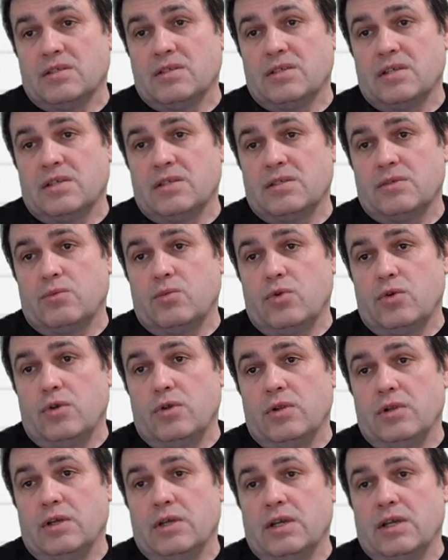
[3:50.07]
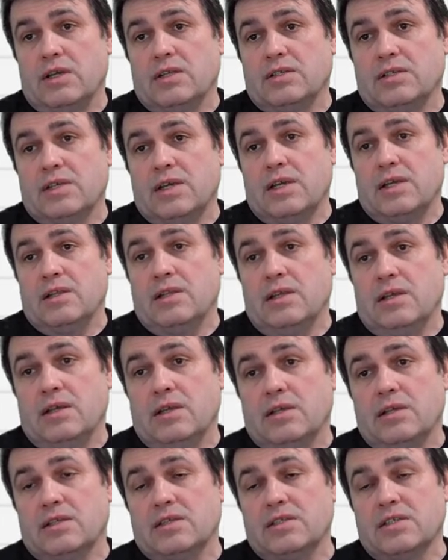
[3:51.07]
this wall, and then
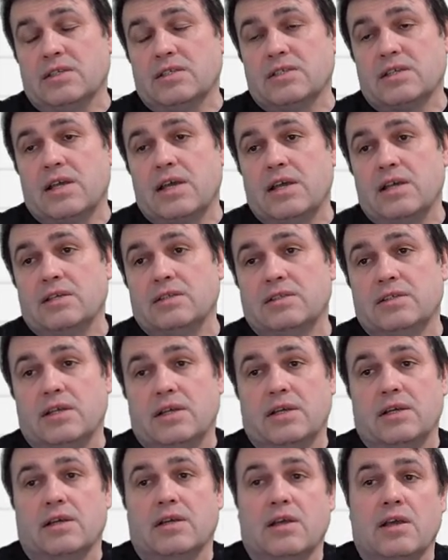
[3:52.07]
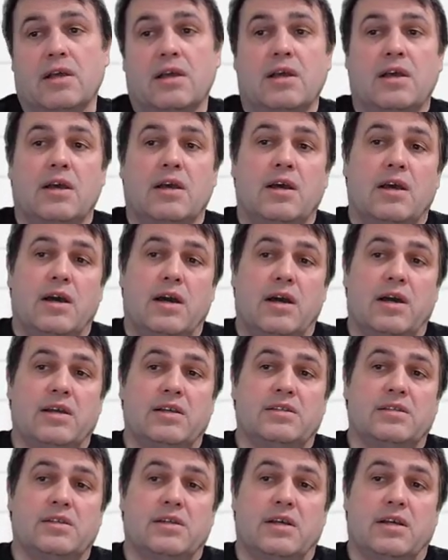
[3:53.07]
in this case, I
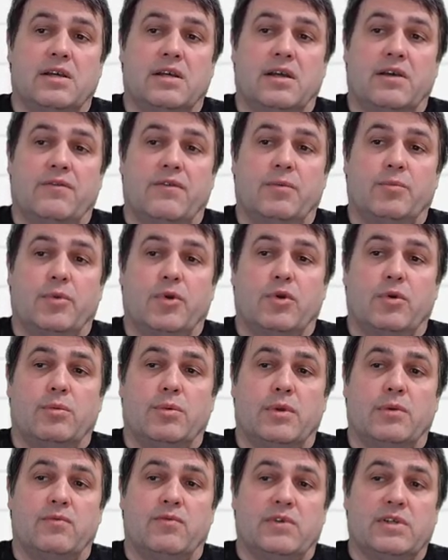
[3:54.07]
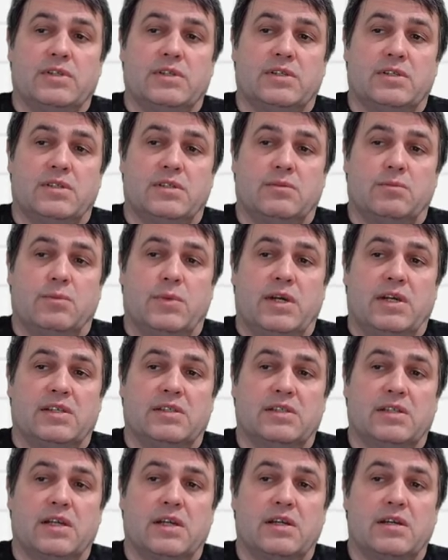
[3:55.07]
see I have a problem with my
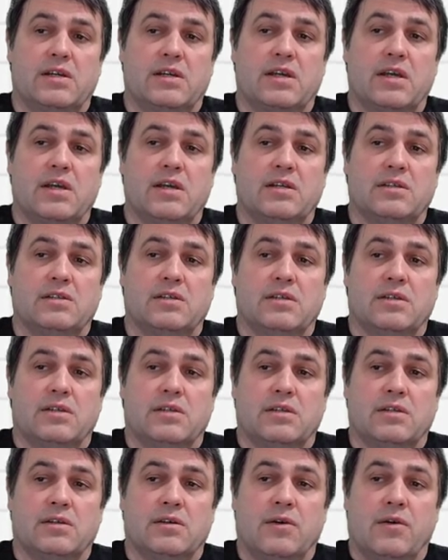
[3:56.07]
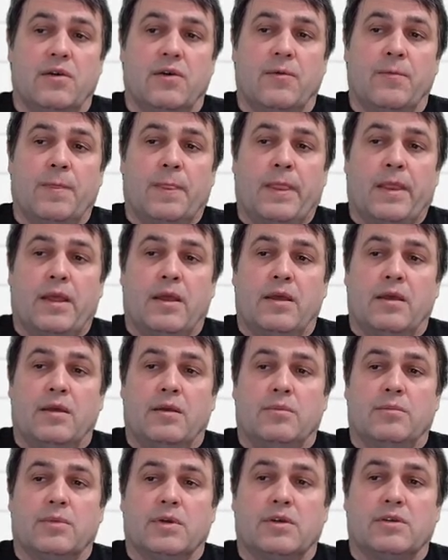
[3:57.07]
staircase
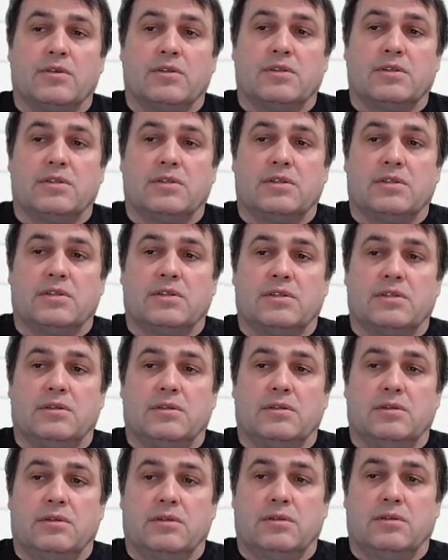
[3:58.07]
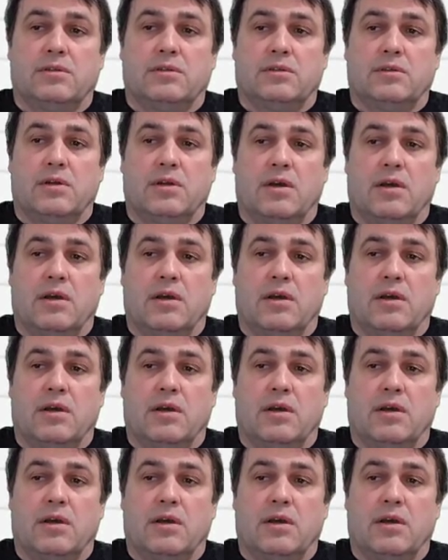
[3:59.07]
because uh,